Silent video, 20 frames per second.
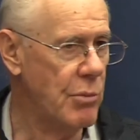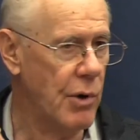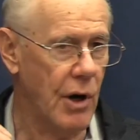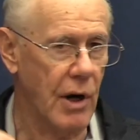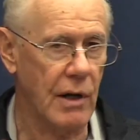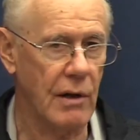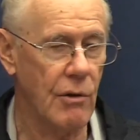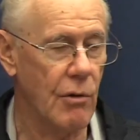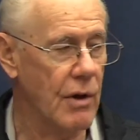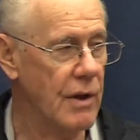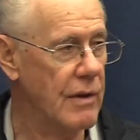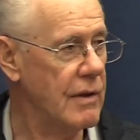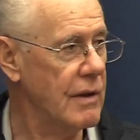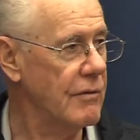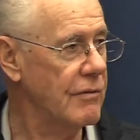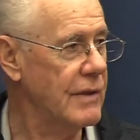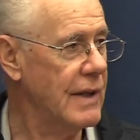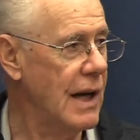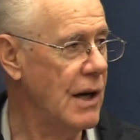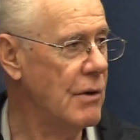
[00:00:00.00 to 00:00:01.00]
park north
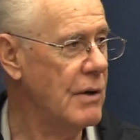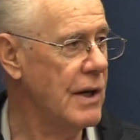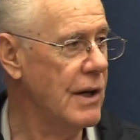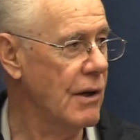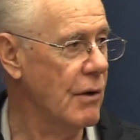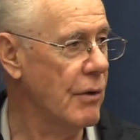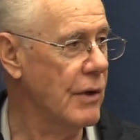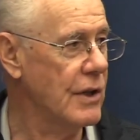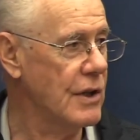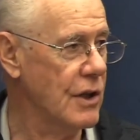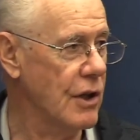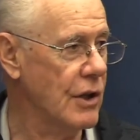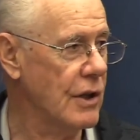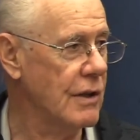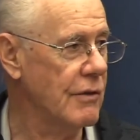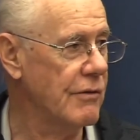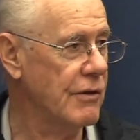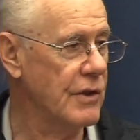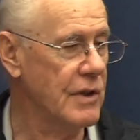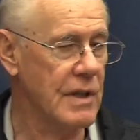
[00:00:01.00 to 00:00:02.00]
of town here that's
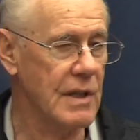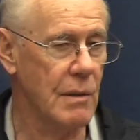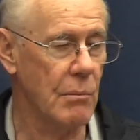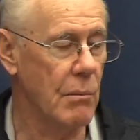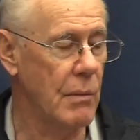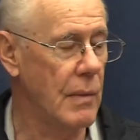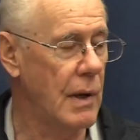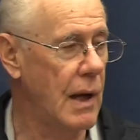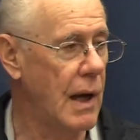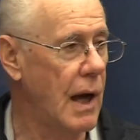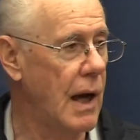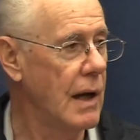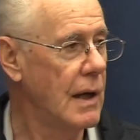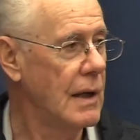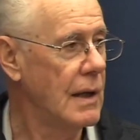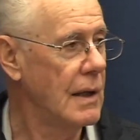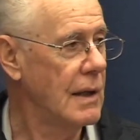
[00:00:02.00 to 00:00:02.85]
looking for some